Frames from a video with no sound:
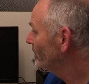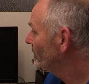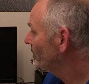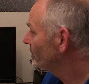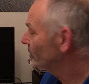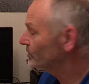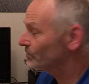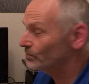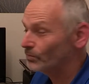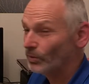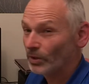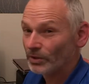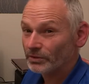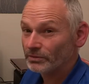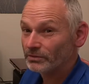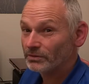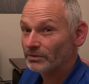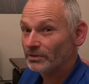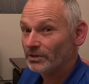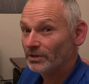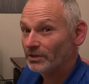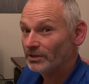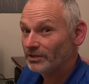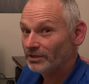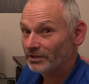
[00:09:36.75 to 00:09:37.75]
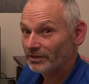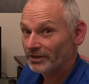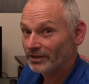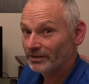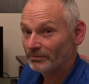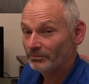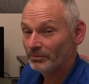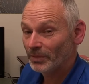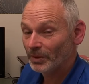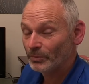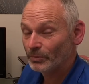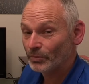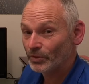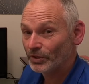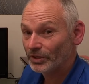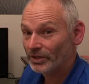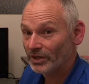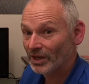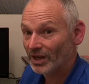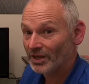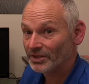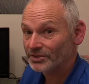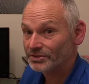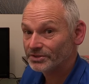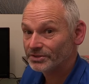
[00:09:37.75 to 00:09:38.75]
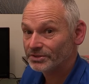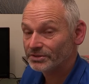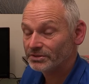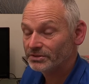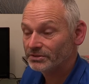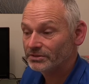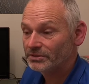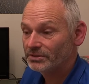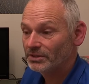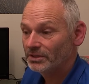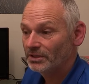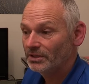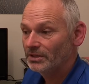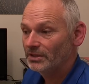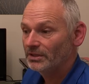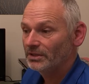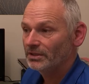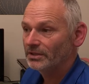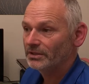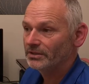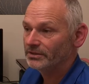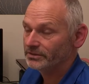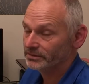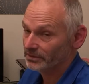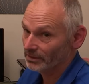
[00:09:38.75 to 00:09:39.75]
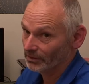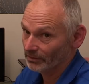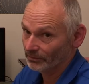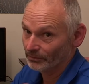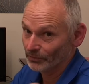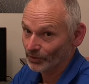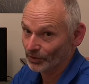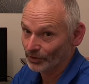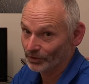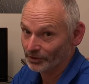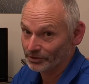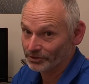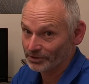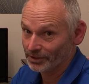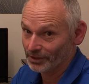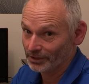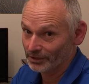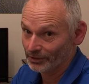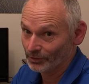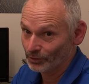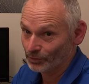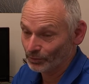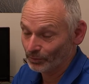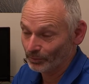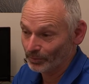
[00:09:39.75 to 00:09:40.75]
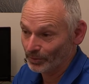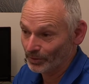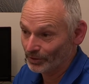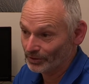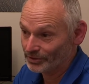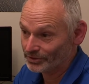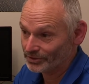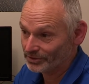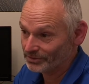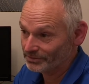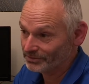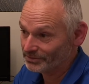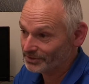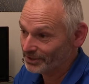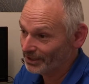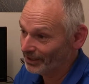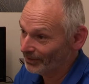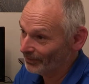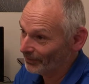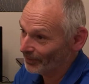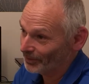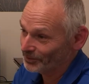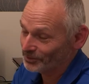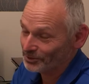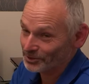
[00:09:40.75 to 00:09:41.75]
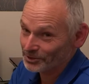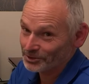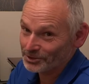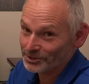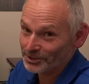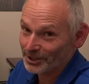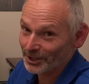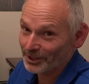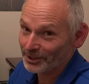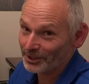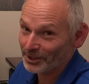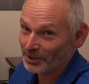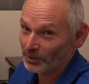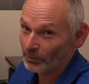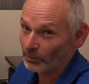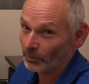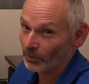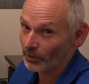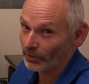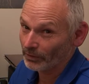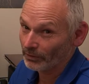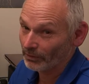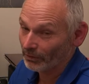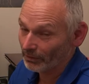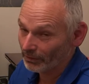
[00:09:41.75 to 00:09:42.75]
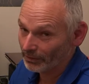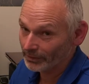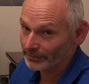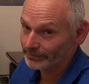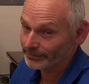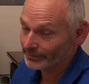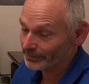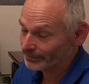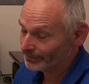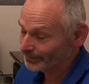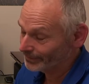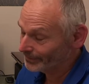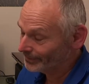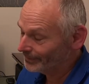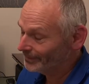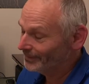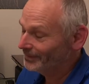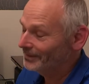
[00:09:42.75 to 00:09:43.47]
Because what memory does is, I'm not a technical person, so I just tell you what I've learned